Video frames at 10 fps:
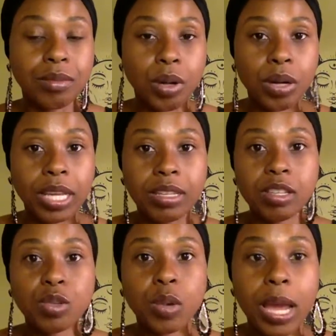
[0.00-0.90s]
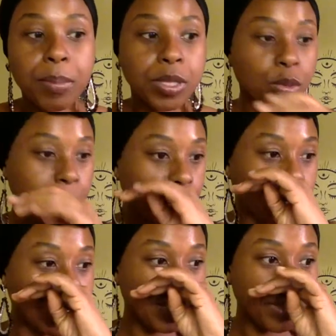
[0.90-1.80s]
Okay, this is what happens when people
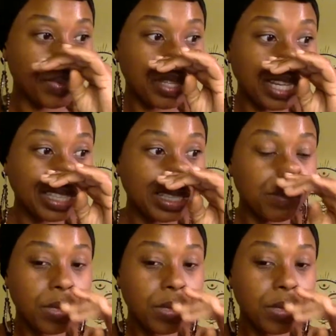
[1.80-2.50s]
need to be protected.